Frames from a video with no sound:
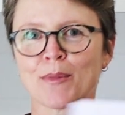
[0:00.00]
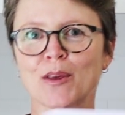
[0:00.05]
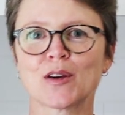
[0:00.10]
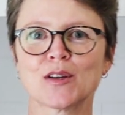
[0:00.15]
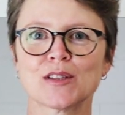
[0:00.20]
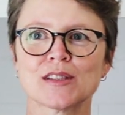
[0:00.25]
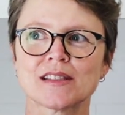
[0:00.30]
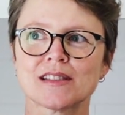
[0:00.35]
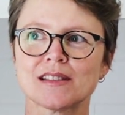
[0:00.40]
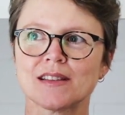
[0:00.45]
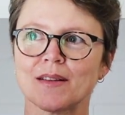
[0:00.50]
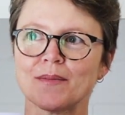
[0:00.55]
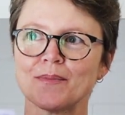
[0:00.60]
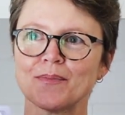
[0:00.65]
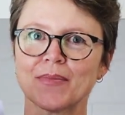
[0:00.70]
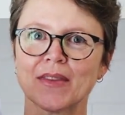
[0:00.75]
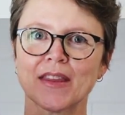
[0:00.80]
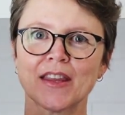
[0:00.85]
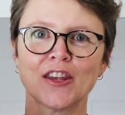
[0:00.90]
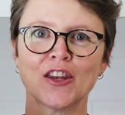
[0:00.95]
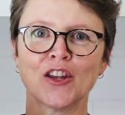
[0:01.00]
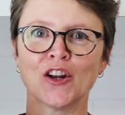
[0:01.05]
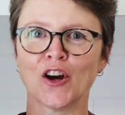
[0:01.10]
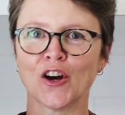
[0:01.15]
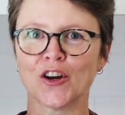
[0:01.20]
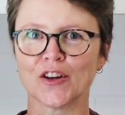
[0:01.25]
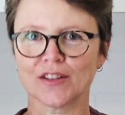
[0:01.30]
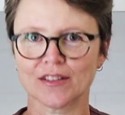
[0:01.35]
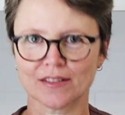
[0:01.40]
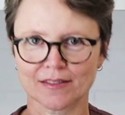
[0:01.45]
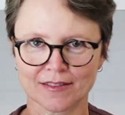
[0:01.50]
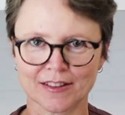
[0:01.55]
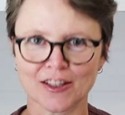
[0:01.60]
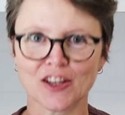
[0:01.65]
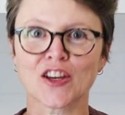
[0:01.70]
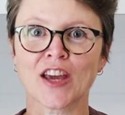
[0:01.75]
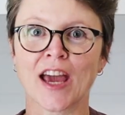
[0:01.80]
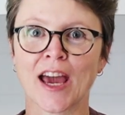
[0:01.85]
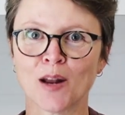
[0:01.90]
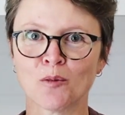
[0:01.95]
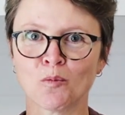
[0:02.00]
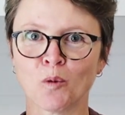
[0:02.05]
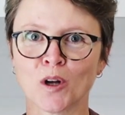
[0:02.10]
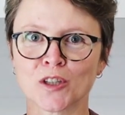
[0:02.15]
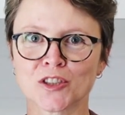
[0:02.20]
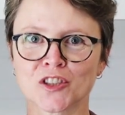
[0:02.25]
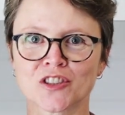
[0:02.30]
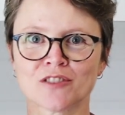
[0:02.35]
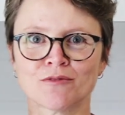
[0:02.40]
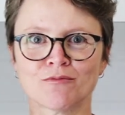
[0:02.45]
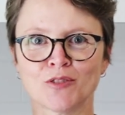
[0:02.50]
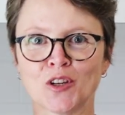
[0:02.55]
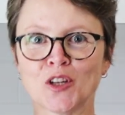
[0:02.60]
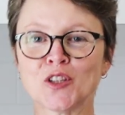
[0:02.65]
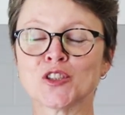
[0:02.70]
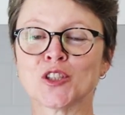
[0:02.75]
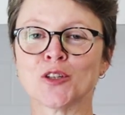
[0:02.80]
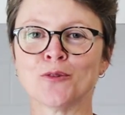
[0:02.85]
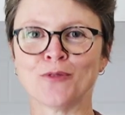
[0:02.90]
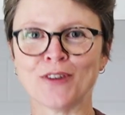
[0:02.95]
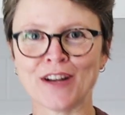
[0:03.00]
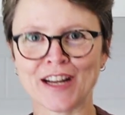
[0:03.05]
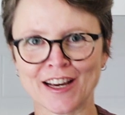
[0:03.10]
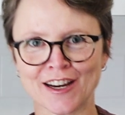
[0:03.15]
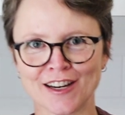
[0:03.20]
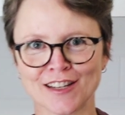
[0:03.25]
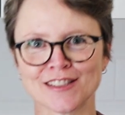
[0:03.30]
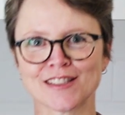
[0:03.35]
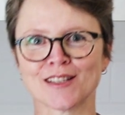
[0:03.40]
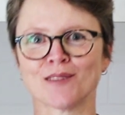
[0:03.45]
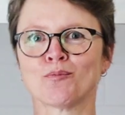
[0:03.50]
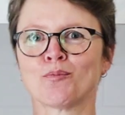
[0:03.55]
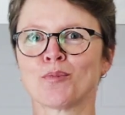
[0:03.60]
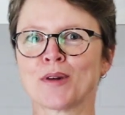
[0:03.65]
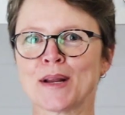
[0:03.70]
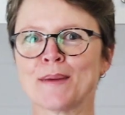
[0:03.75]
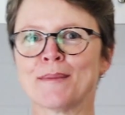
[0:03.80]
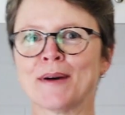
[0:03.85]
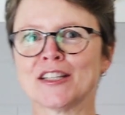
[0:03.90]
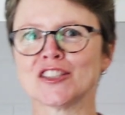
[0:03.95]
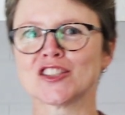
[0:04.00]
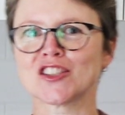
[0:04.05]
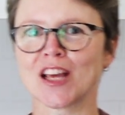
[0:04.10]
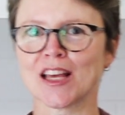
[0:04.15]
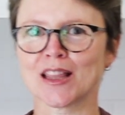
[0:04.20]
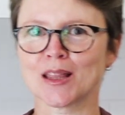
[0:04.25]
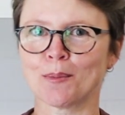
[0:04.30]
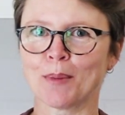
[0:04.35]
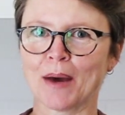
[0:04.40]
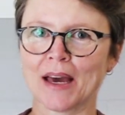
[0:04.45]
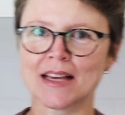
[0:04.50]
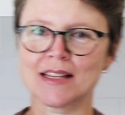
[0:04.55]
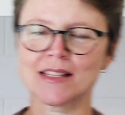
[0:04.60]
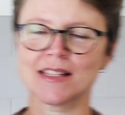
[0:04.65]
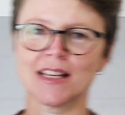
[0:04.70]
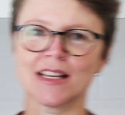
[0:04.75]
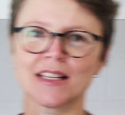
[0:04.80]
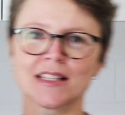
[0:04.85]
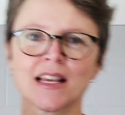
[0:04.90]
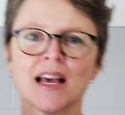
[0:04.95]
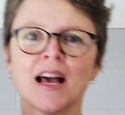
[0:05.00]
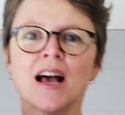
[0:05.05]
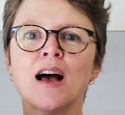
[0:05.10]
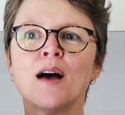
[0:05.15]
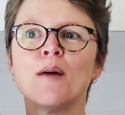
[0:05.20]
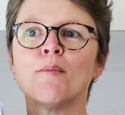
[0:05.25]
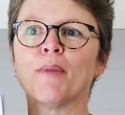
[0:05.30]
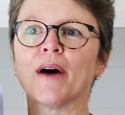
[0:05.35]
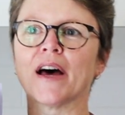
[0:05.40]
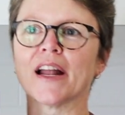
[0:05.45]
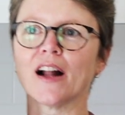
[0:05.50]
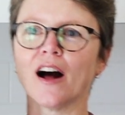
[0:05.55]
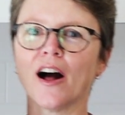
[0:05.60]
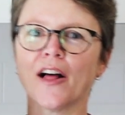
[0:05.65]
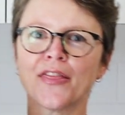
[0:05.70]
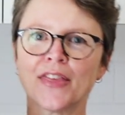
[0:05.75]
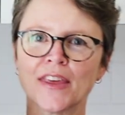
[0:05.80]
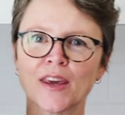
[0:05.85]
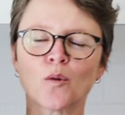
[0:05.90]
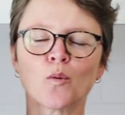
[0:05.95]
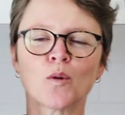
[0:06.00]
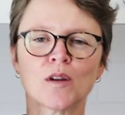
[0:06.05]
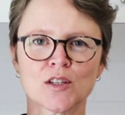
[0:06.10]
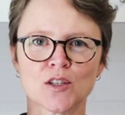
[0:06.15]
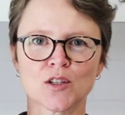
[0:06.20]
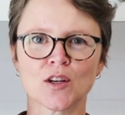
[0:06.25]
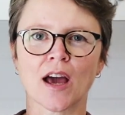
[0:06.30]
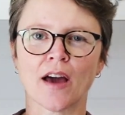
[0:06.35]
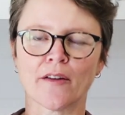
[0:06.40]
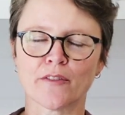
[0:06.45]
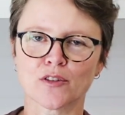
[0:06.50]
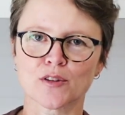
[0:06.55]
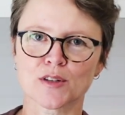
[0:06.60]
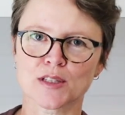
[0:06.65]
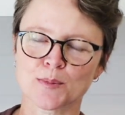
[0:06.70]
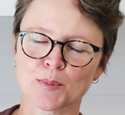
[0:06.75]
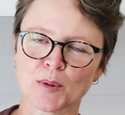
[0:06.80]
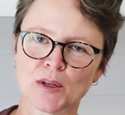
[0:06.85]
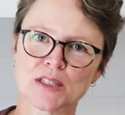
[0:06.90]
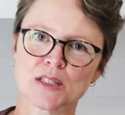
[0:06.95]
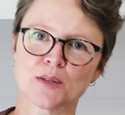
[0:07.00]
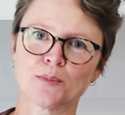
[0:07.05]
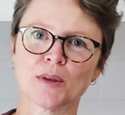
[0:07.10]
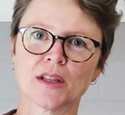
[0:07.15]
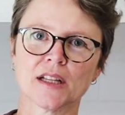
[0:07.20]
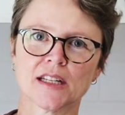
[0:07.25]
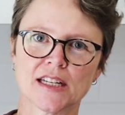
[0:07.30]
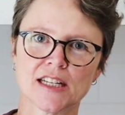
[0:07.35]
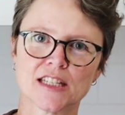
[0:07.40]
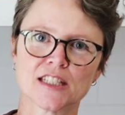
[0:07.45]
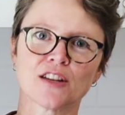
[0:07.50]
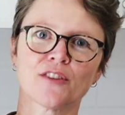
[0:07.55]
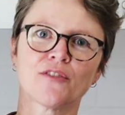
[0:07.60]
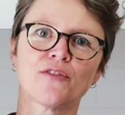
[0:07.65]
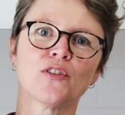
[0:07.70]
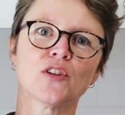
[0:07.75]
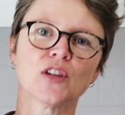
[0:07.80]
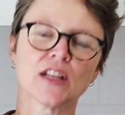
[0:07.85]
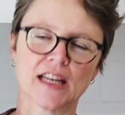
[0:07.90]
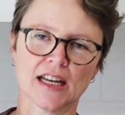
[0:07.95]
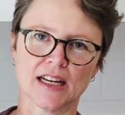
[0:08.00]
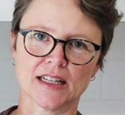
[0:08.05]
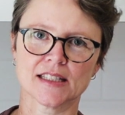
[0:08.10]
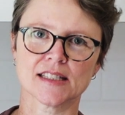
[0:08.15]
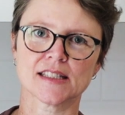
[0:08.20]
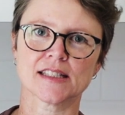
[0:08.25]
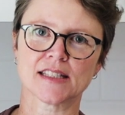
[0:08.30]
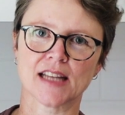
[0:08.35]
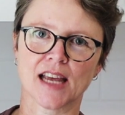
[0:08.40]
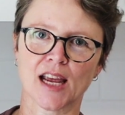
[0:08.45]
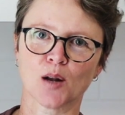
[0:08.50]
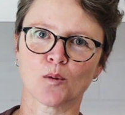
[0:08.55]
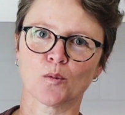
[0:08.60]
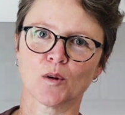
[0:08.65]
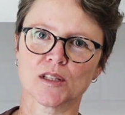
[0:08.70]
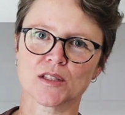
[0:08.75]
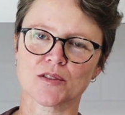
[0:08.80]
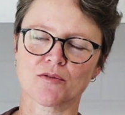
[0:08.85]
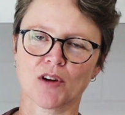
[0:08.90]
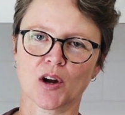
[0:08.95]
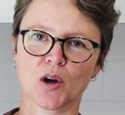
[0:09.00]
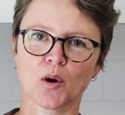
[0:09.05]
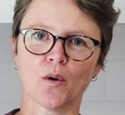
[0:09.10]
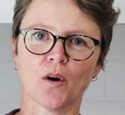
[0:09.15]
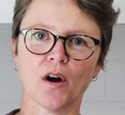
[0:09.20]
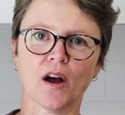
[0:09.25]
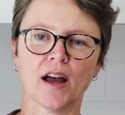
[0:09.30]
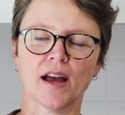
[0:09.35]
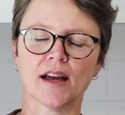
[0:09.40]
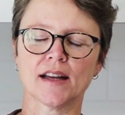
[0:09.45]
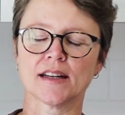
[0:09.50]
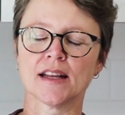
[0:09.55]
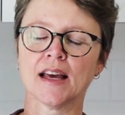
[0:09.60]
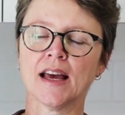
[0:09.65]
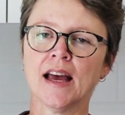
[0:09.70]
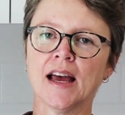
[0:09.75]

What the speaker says: because you know, you can watch YouTube videos and pretty much get the basics, but I think we do have a responsibility to fully understand what's required.